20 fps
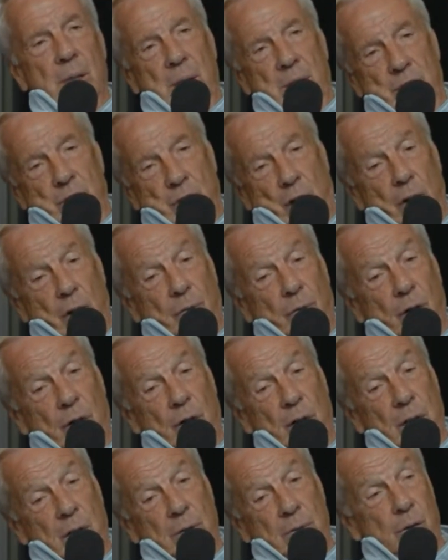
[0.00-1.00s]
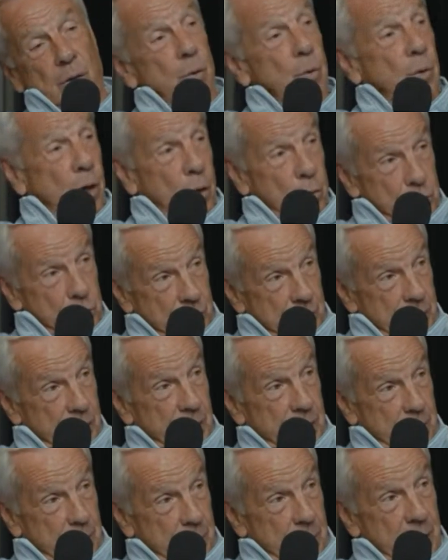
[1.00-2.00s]
Jacques Vaughn, who coached in
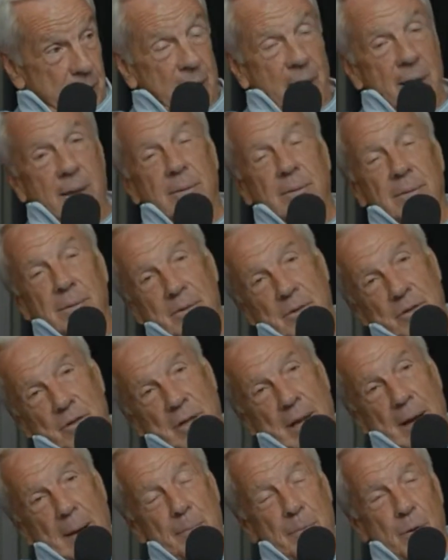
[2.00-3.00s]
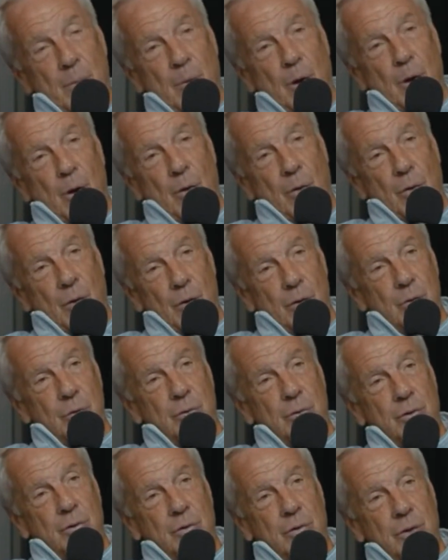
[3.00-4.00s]
the NBA, slapped the ball
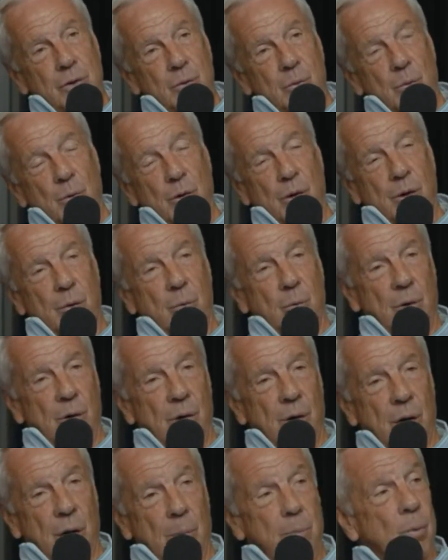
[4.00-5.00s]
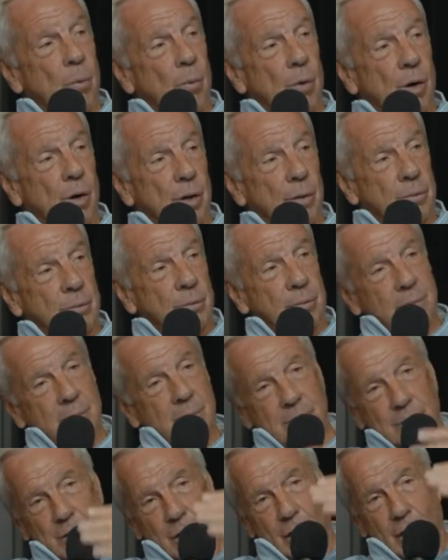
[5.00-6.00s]
loose. We're up 1,
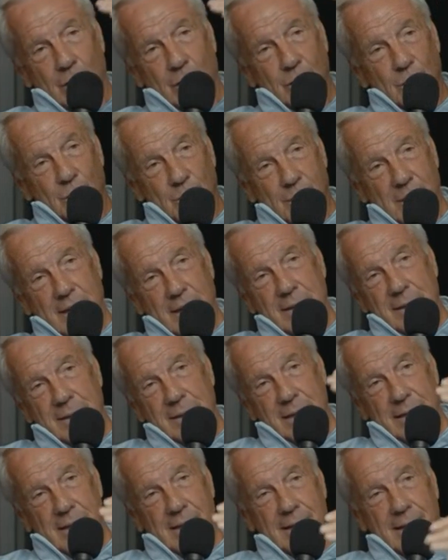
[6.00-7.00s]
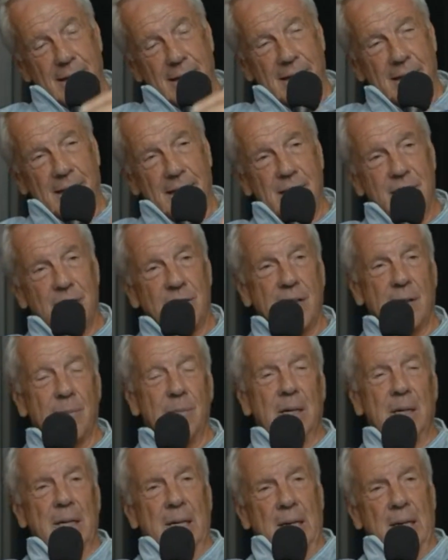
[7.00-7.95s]
clock's going down 10, 9, 8, 7.